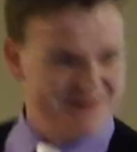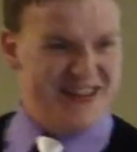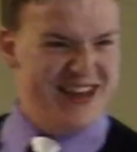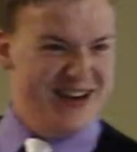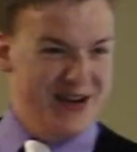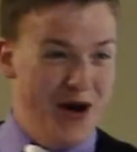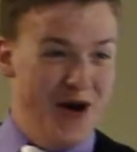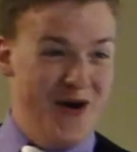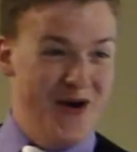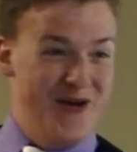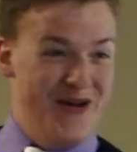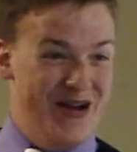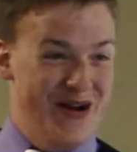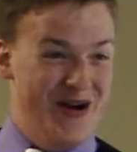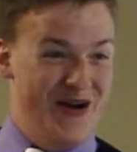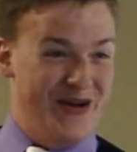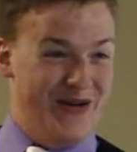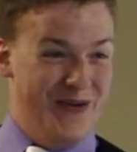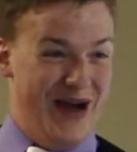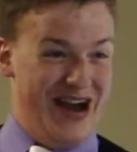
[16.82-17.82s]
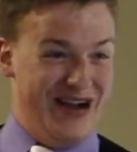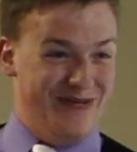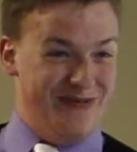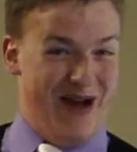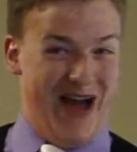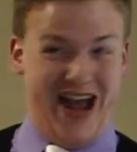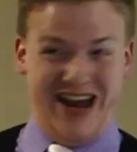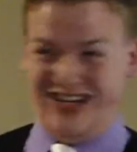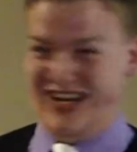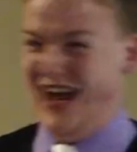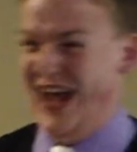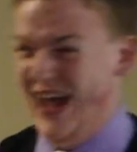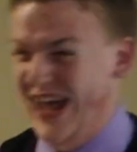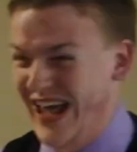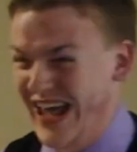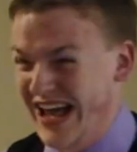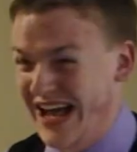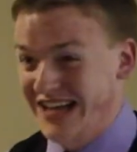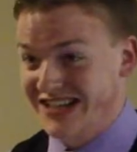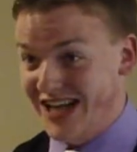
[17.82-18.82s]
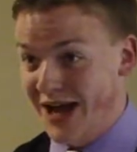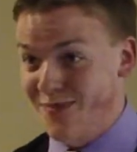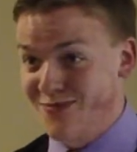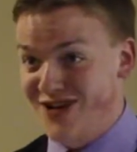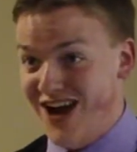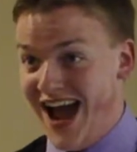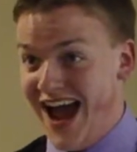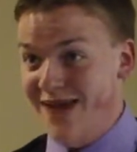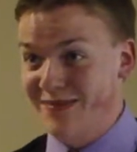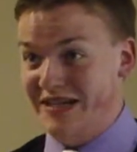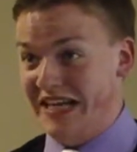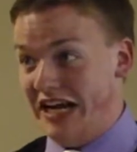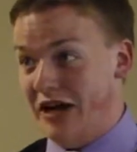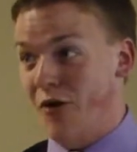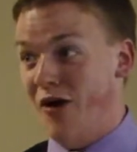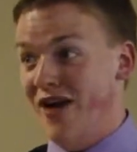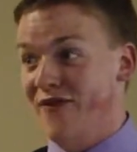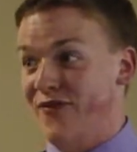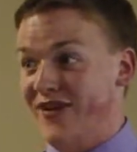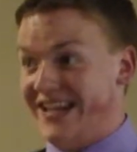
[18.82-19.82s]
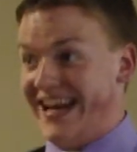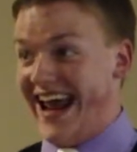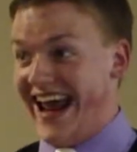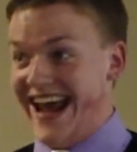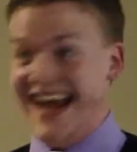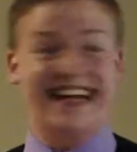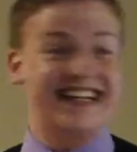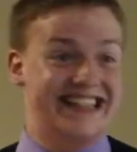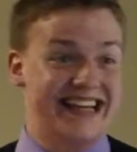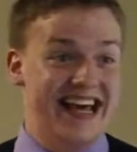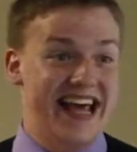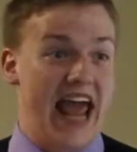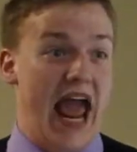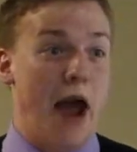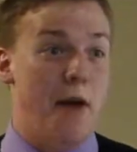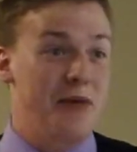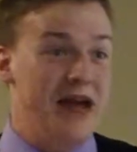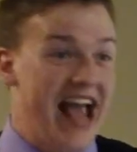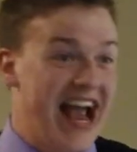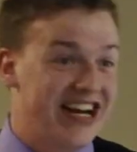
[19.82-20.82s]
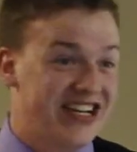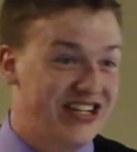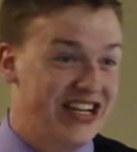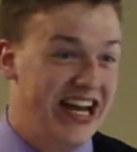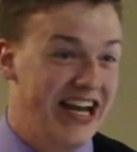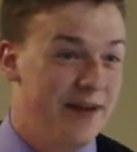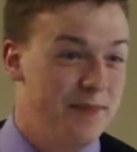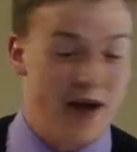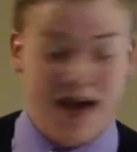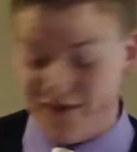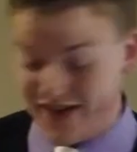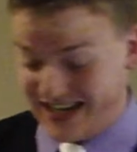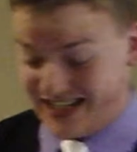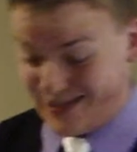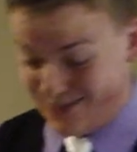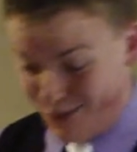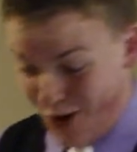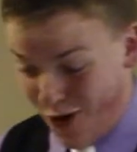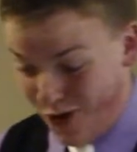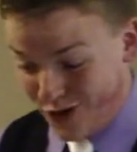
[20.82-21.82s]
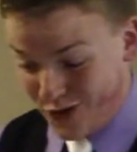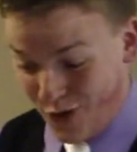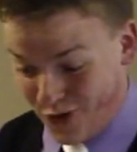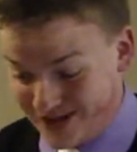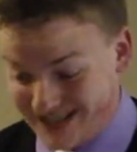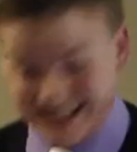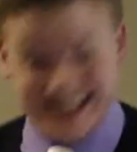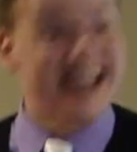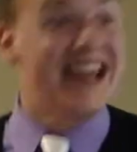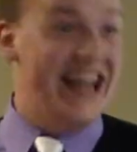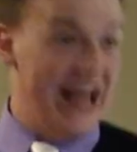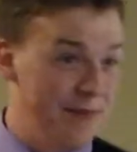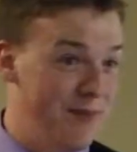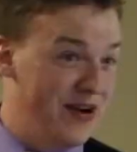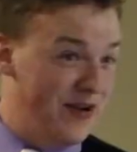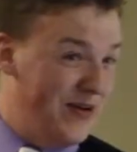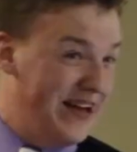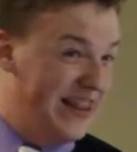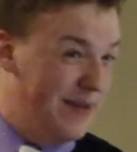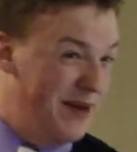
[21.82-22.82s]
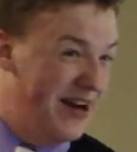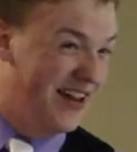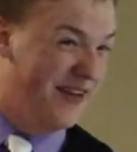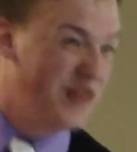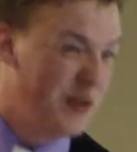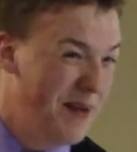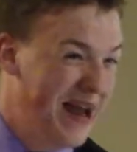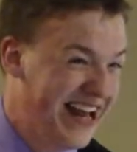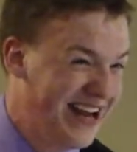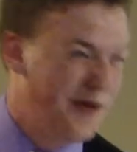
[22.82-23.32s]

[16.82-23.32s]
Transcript: No, you're quite right. Sometimes they go on for days, and we actually end up having smaller courses in between the middle of the main